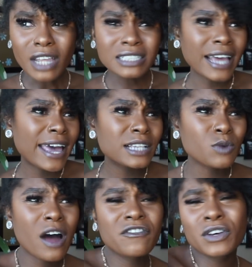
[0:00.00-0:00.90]
days
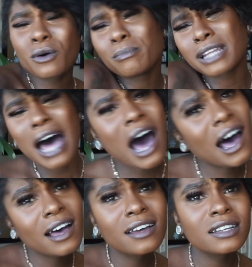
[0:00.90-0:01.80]
when I feel
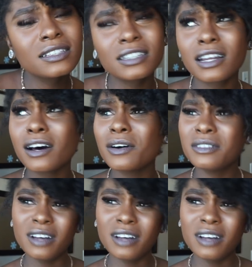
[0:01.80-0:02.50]
blah, you know.